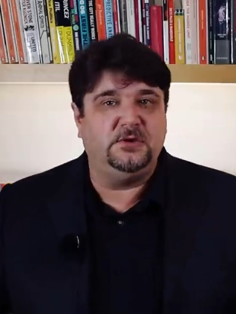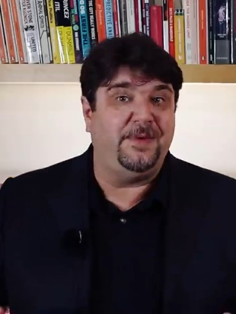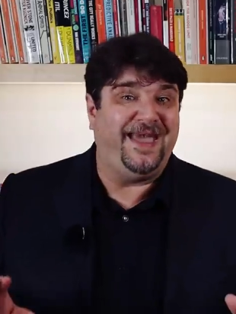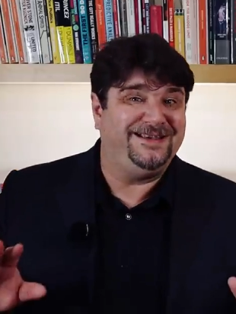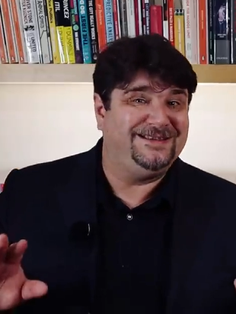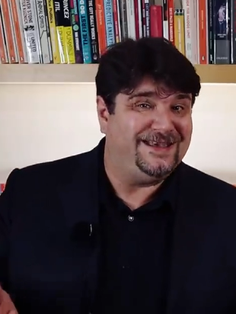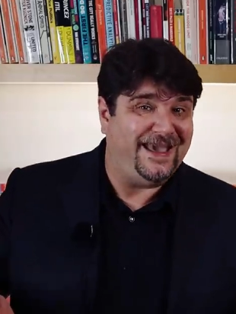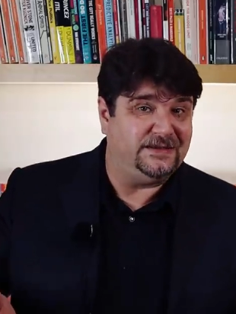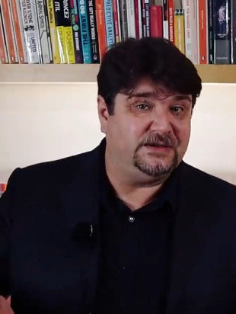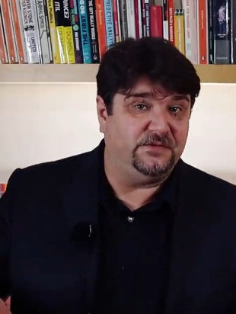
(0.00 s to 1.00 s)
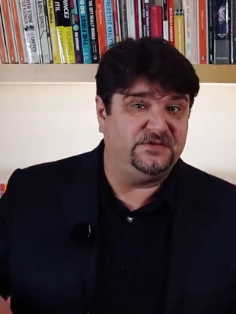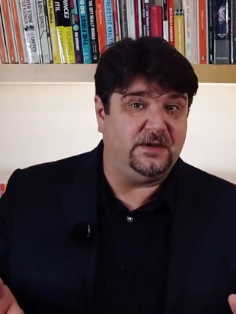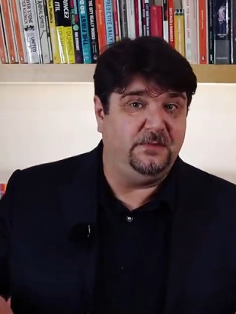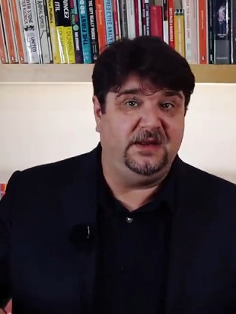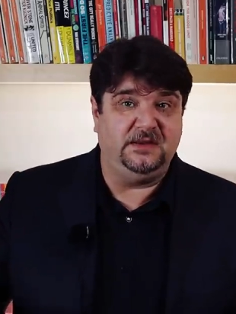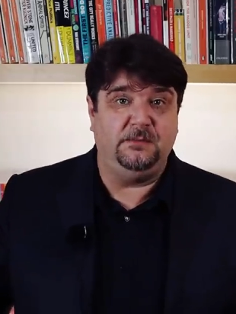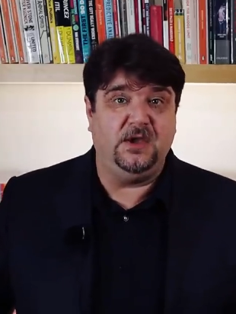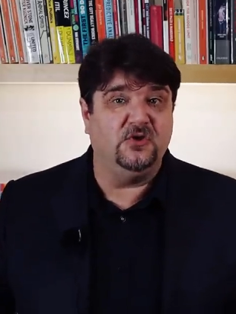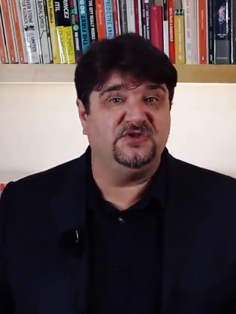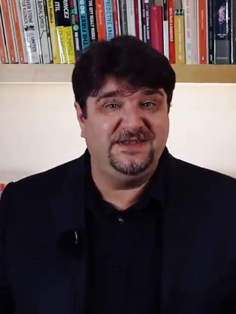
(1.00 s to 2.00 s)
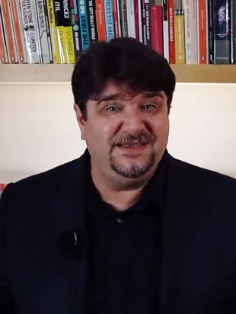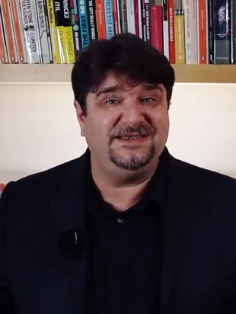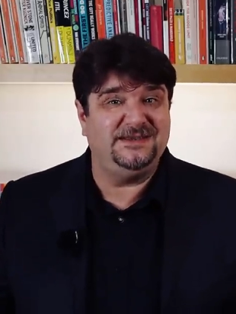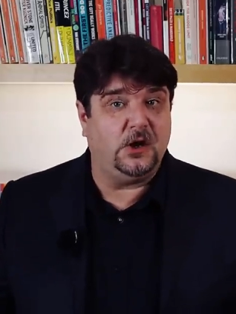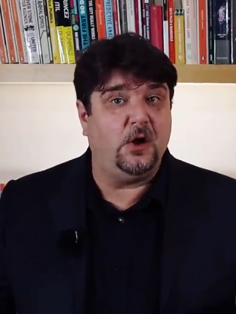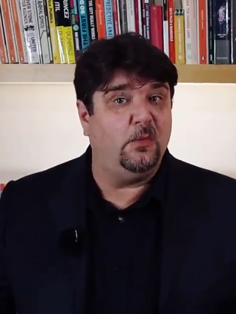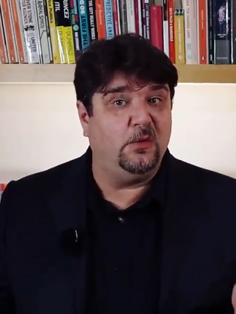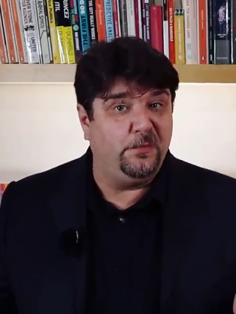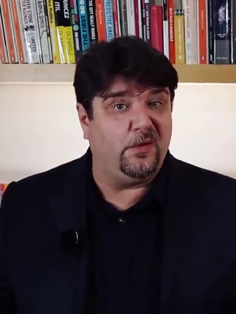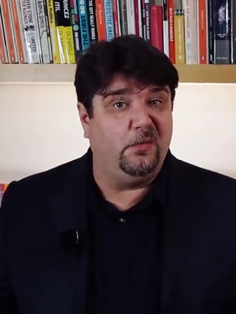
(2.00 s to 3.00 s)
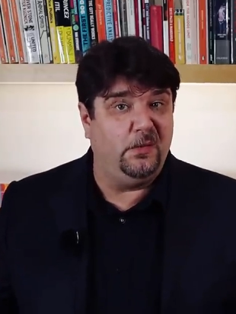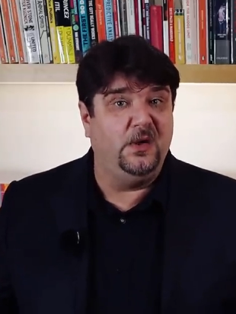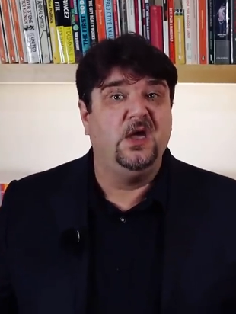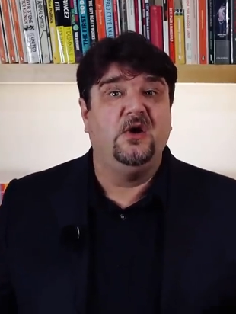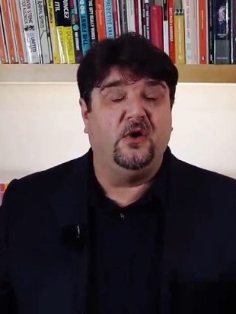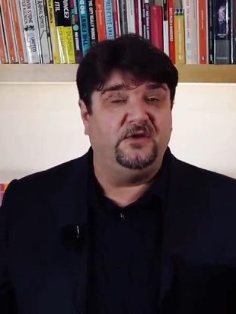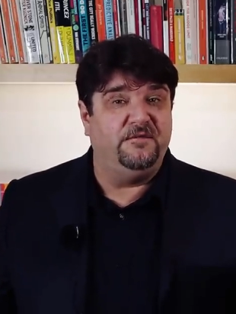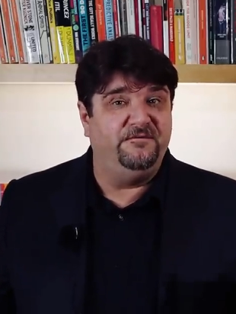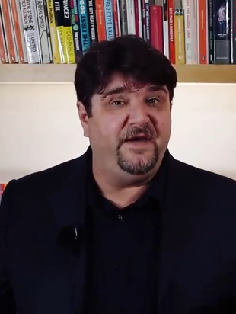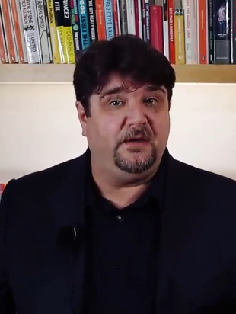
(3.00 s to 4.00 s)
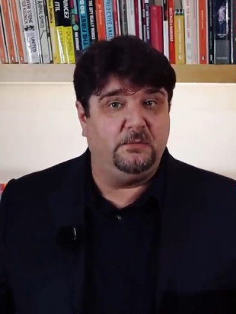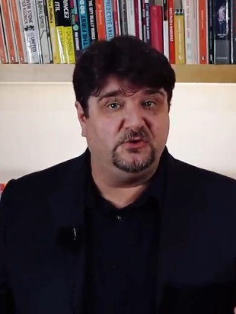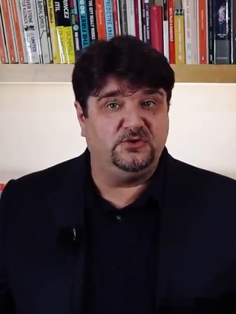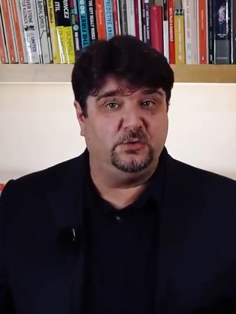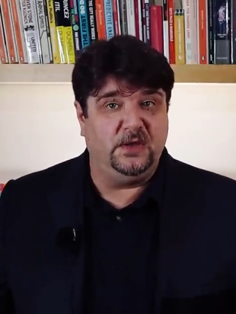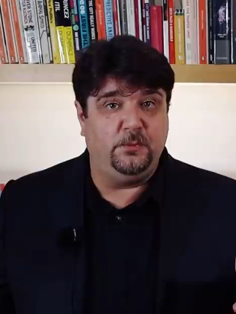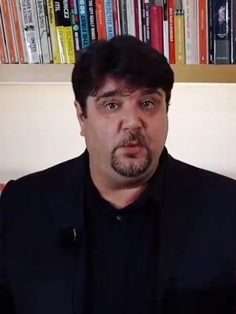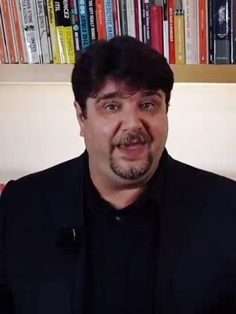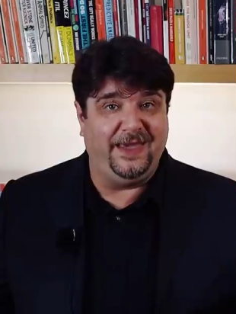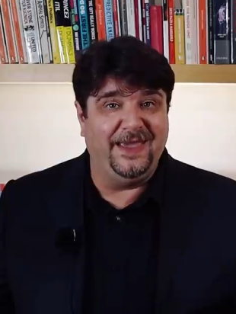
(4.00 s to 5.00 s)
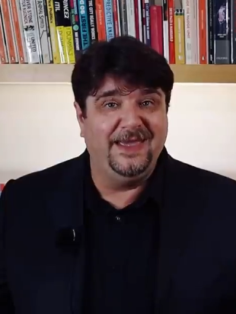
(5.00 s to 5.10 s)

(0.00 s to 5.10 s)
term excess of stability because this is a common problem of the variable sweep wing,